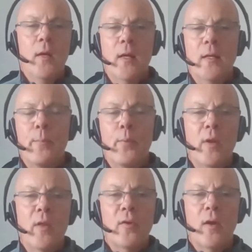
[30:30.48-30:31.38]
At that
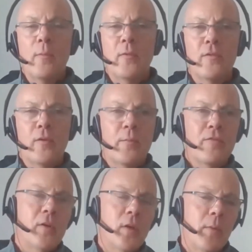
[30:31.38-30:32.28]
point in time, there's
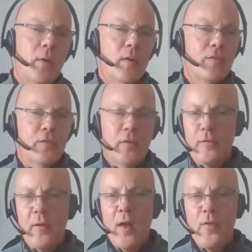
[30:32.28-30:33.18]
obviously going to be all
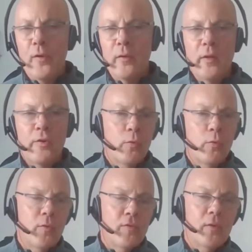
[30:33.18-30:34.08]
sorts of ethical
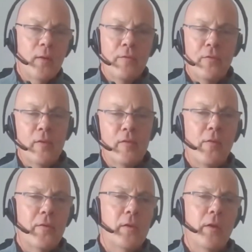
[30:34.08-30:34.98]
issues and
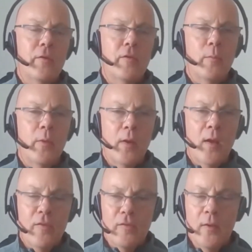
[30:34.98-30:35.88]
philosophical issues to be
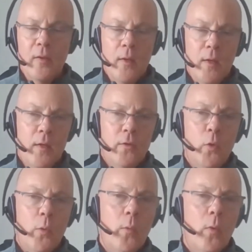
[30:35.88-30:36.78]
raised.
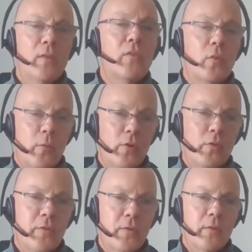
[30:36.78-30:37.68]
Do we want to merge
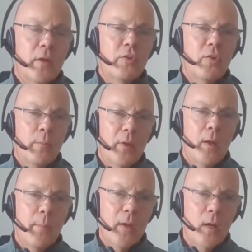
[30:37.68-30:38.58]
with technology and
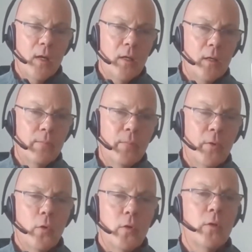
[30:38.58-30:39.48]
become bionic,
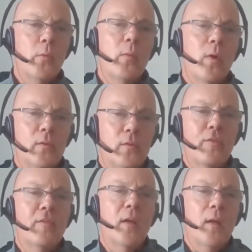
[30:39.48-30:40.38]
or do we want to
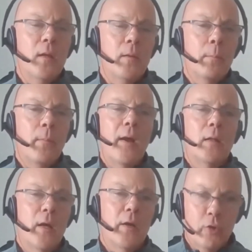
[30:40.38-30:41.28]
stay
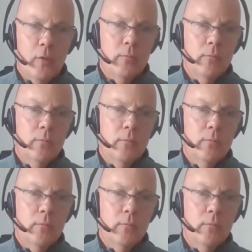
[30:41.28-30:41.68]
biological,